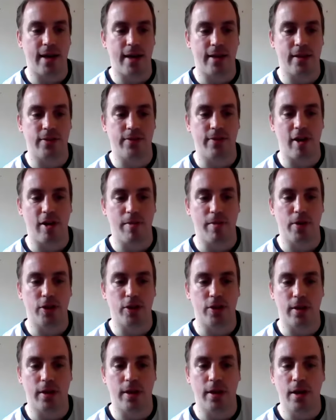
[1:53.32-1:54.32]
that there's very
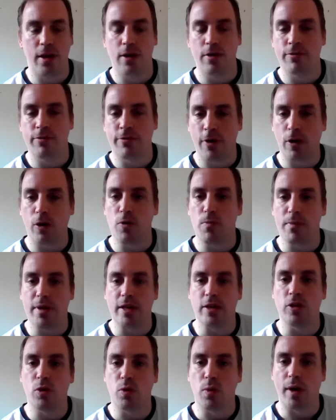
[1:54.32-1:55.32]
much a follow
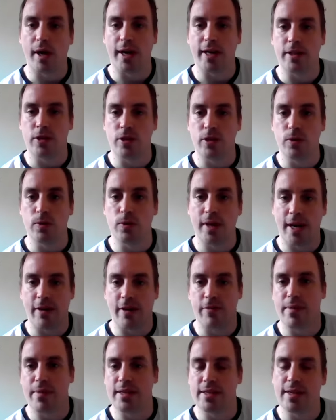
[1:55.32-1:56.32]
me, do what I do kind
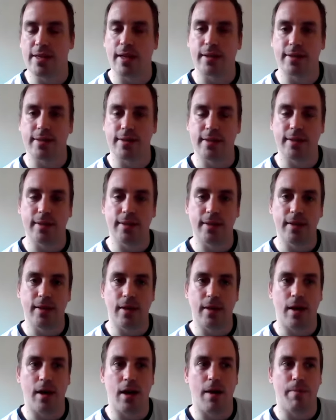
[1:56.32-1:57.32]
of mentality.
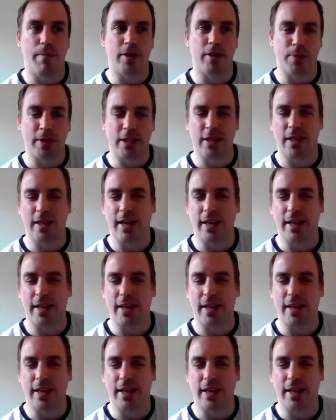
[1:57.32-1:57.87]
Especially